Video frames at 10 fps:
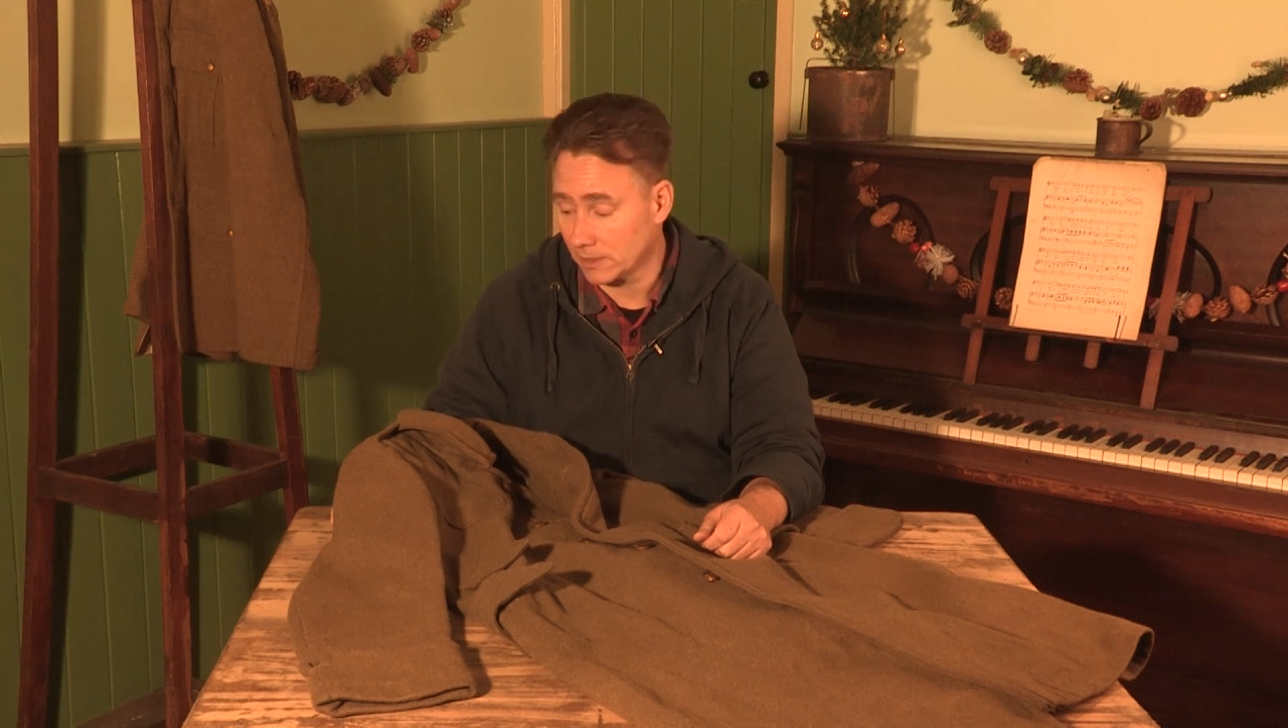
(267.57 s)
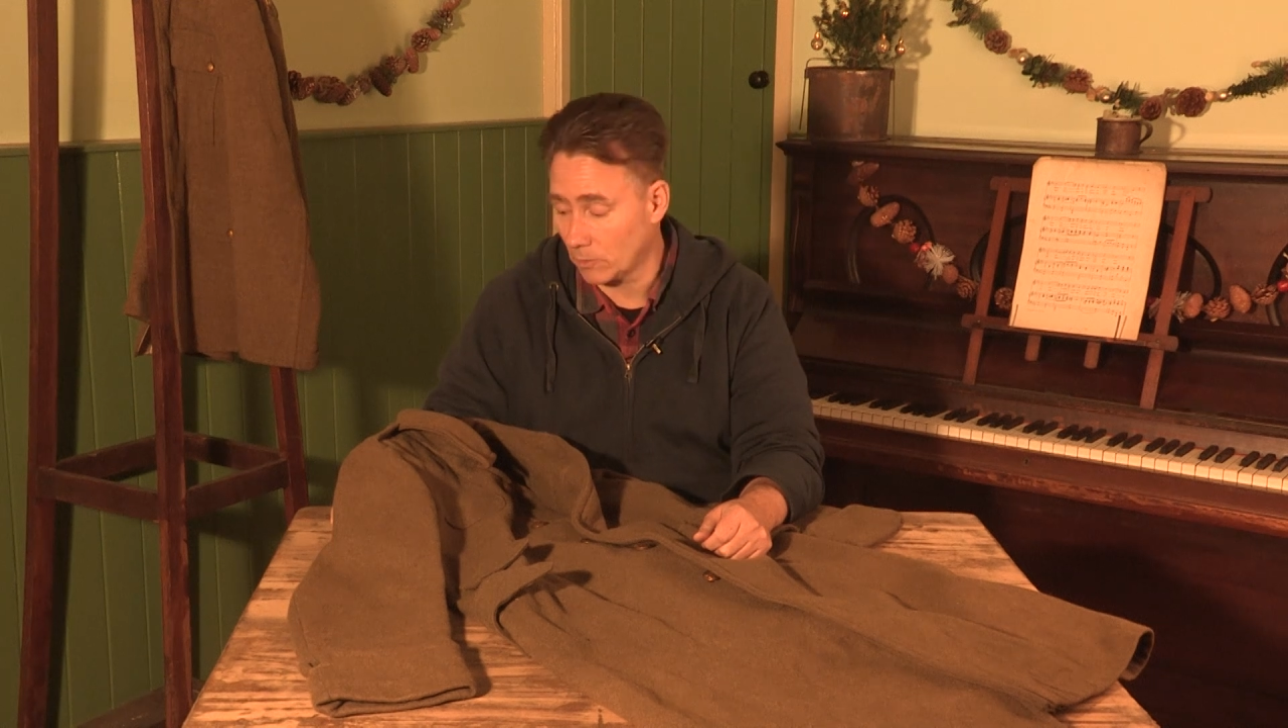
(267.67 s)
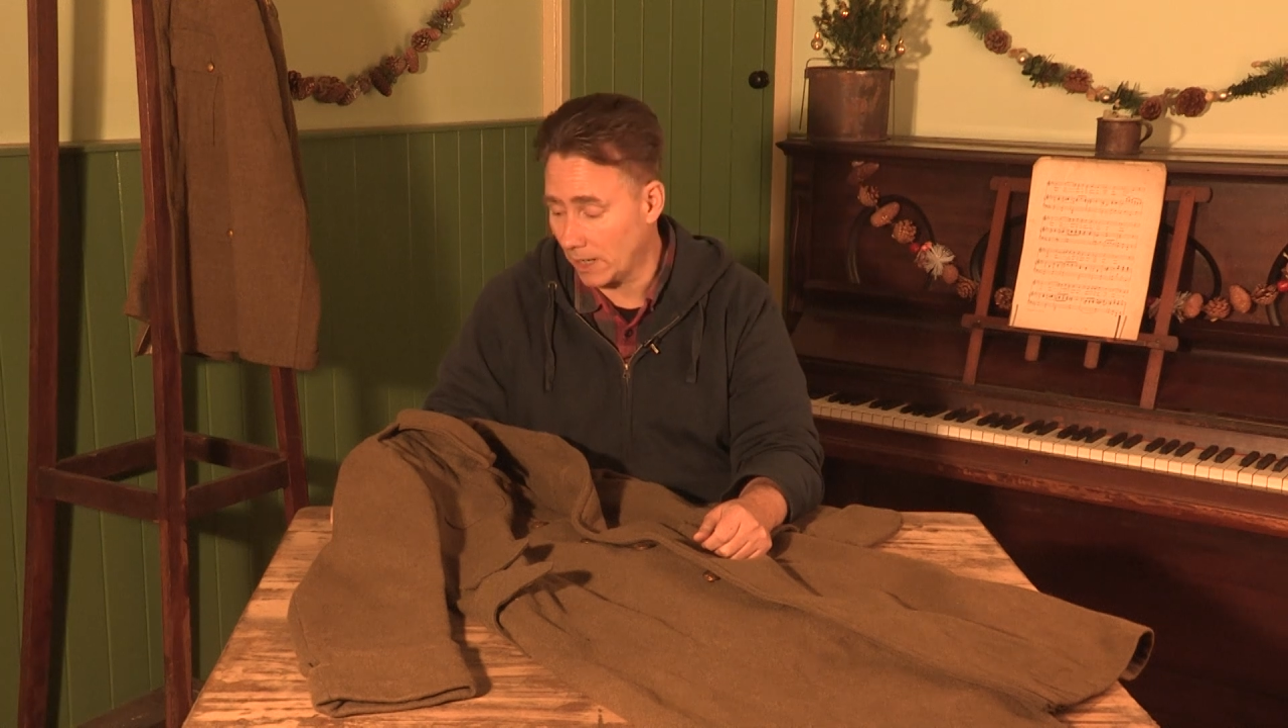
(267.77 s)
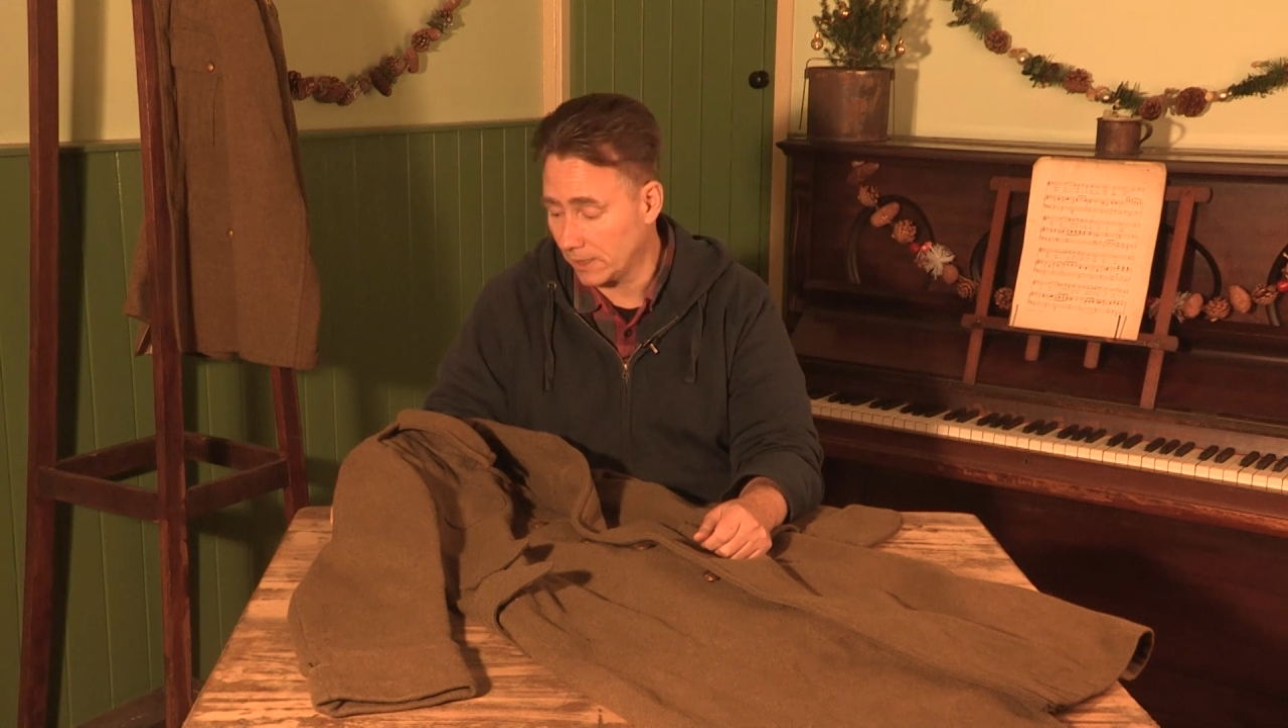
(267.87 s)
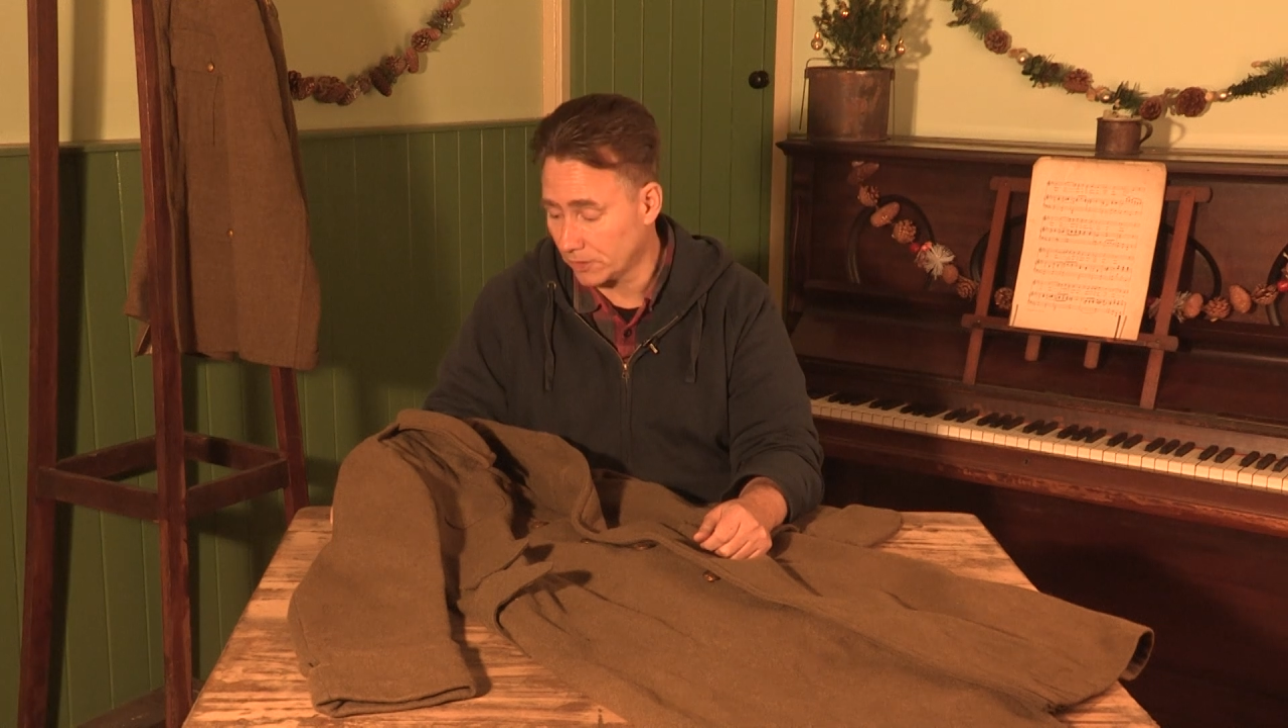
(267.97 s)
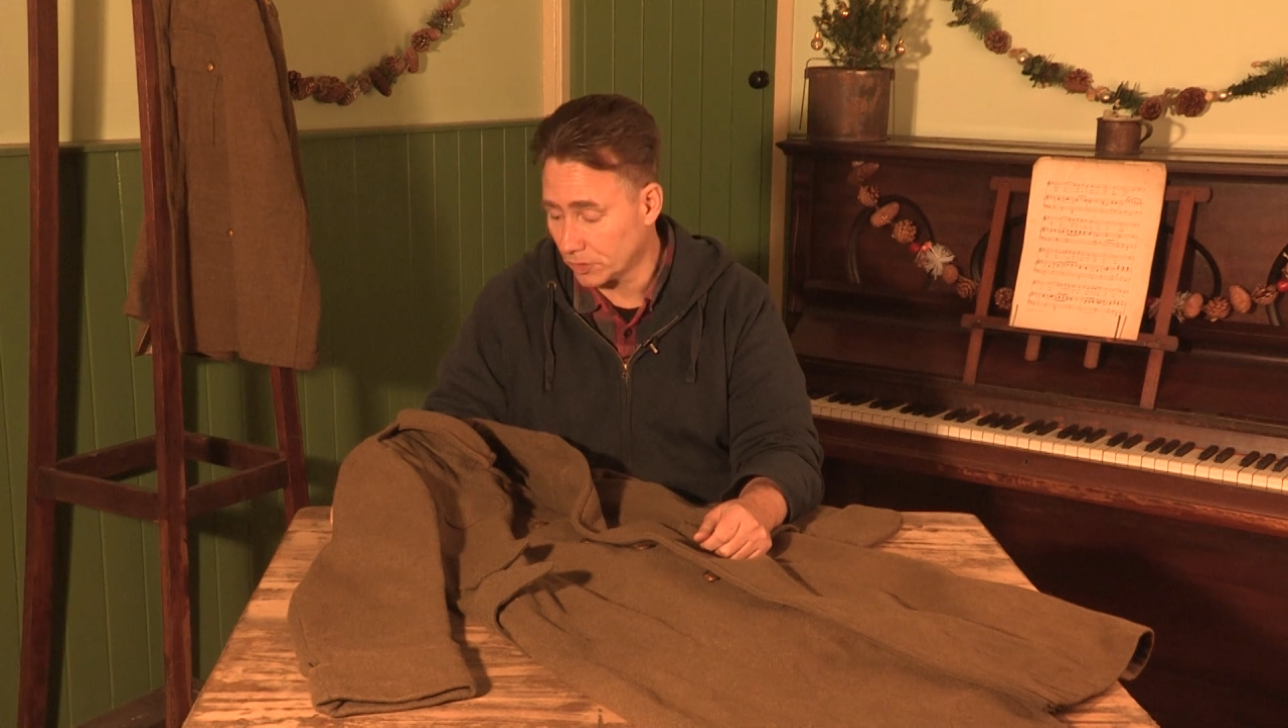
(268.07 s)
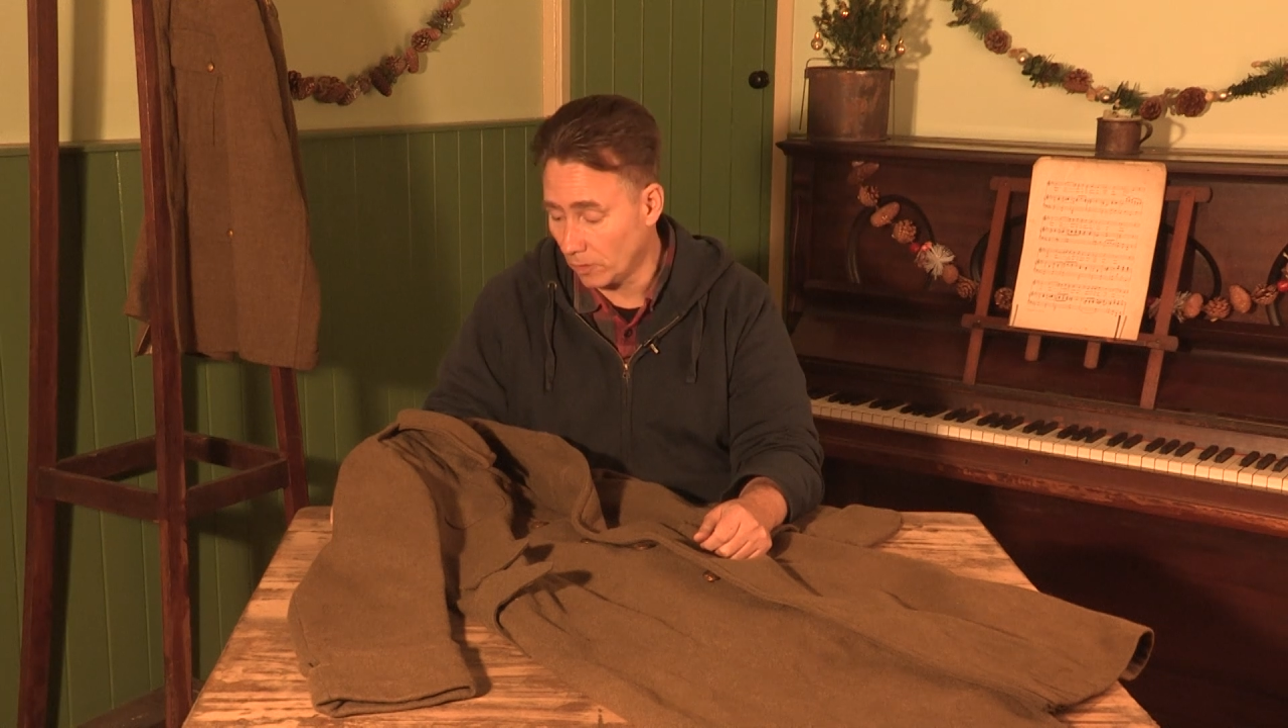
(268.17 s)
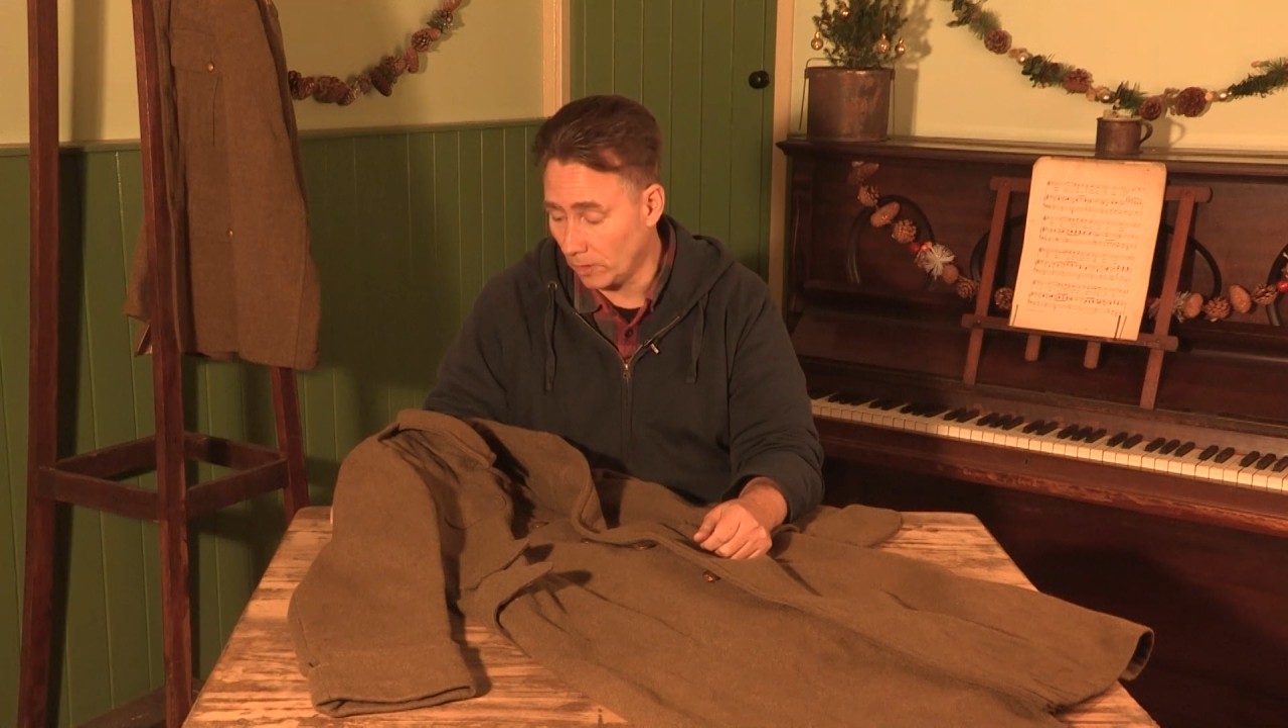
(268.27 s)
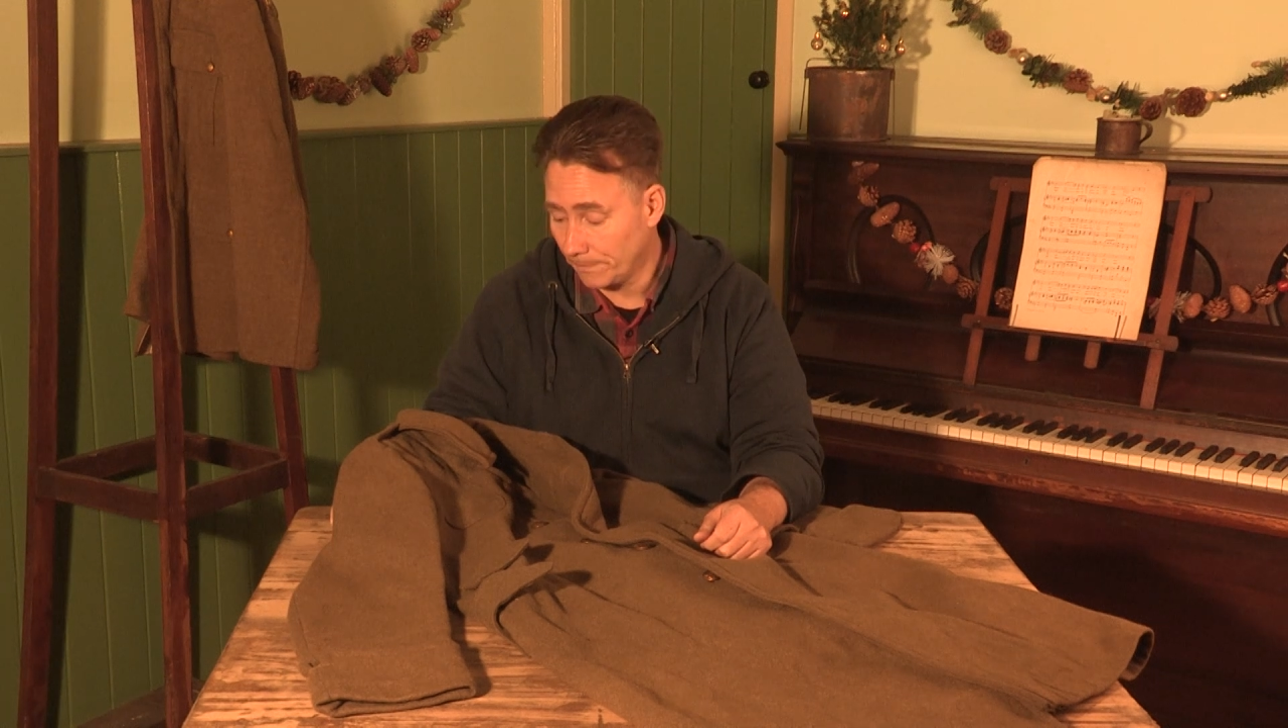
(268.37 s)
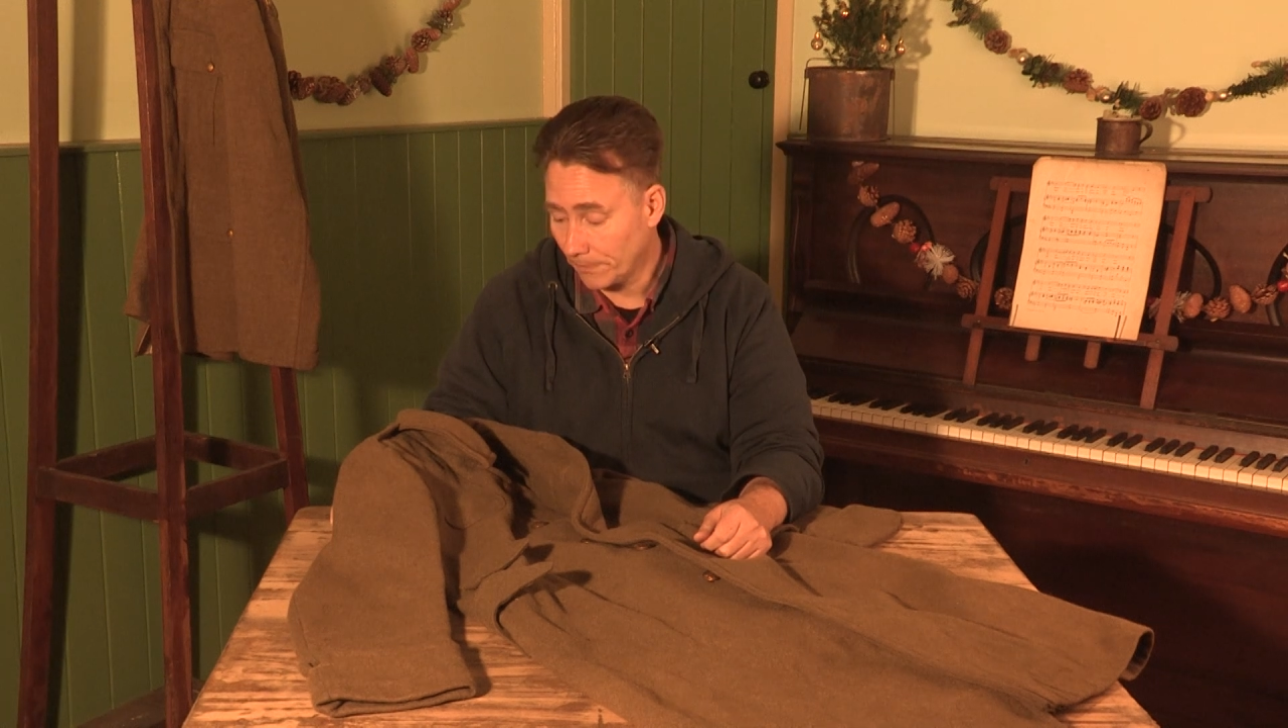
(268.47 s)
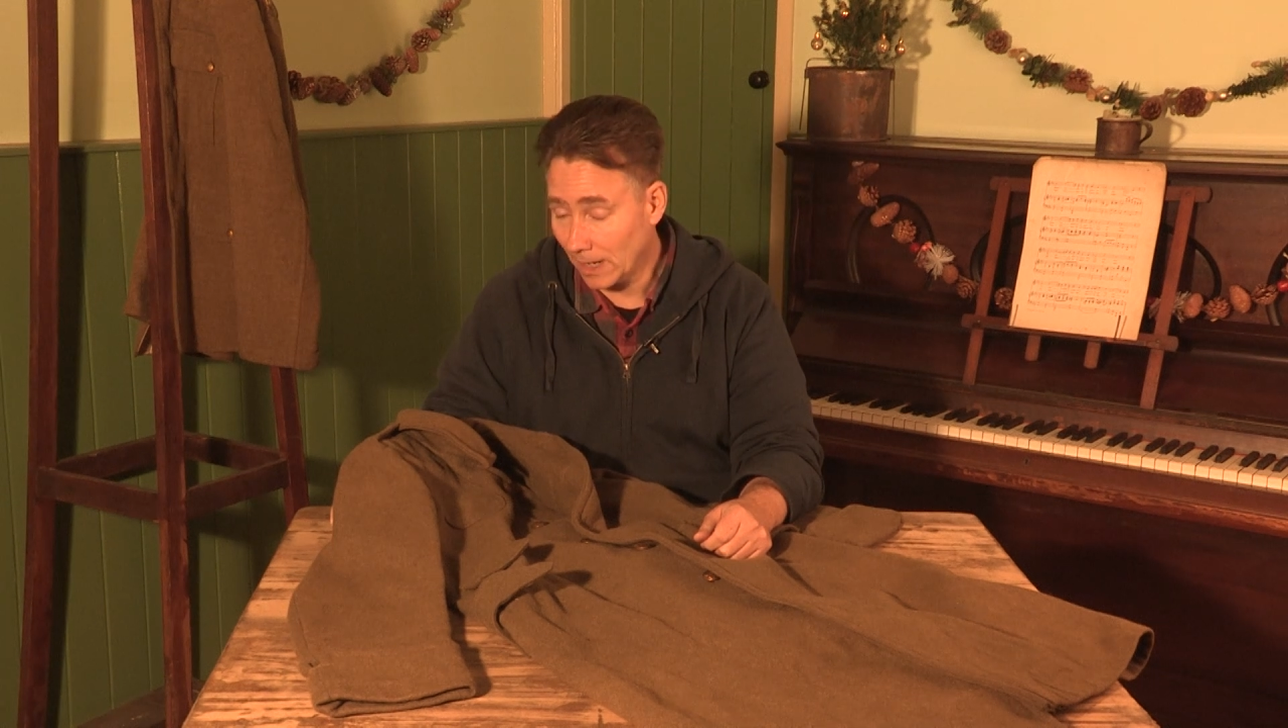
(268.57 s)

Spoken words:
it away in a drawer